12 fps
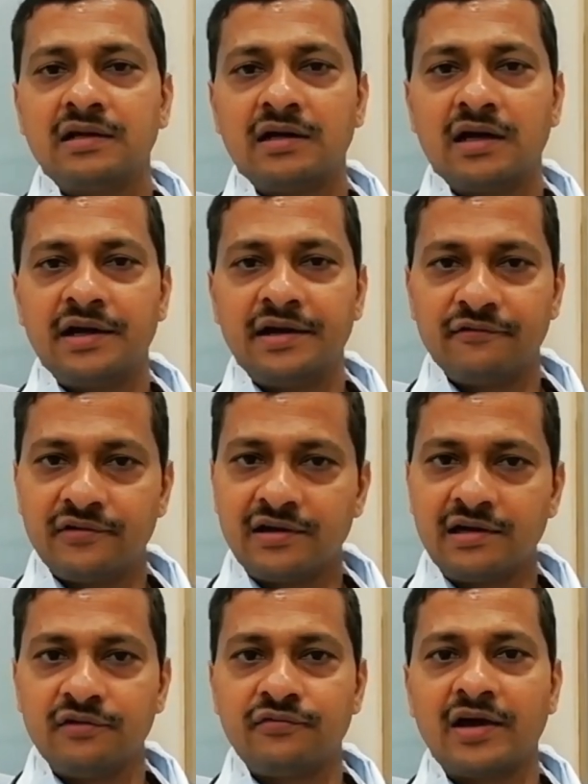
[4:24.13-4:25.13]
and
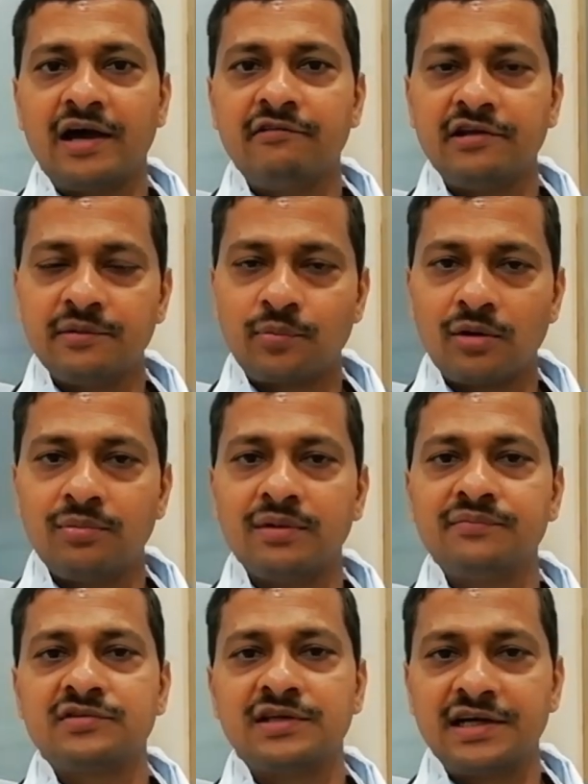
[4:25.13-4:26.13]
definitely if you have any
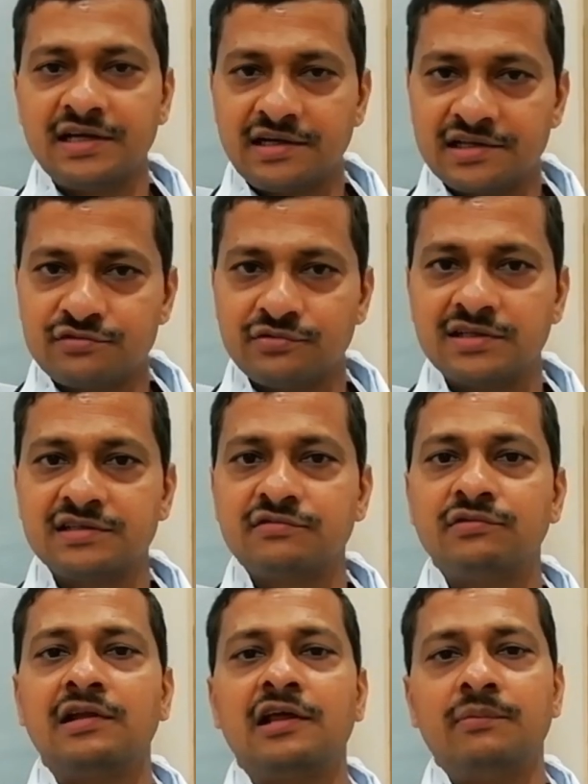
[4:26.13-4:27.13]
problems, get in touch with us,
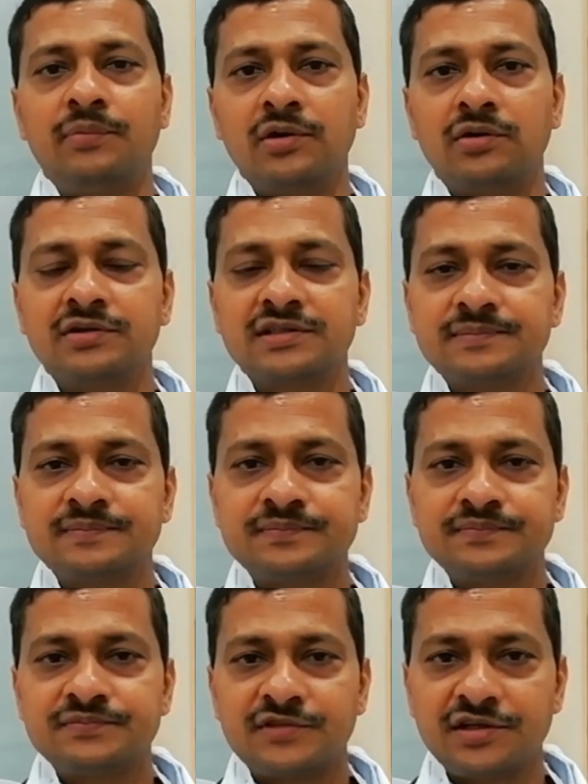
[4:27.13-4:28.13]
we'll help you out.
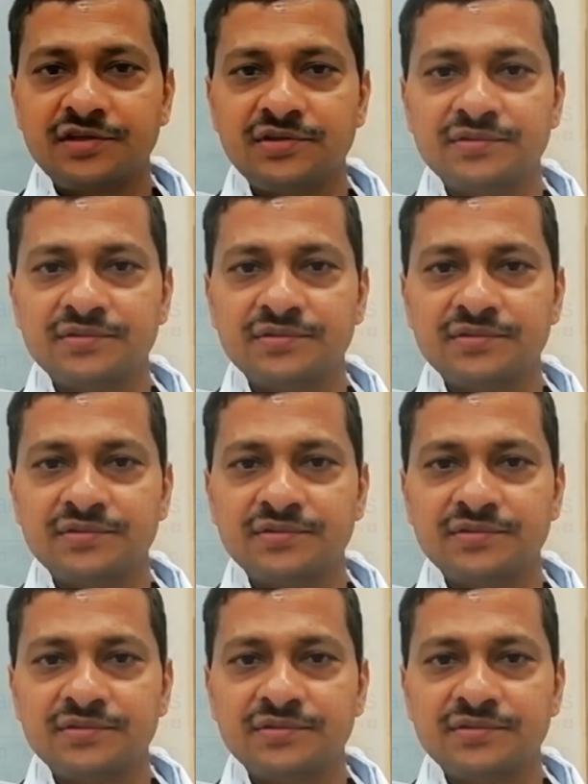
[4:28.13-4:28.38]
Thank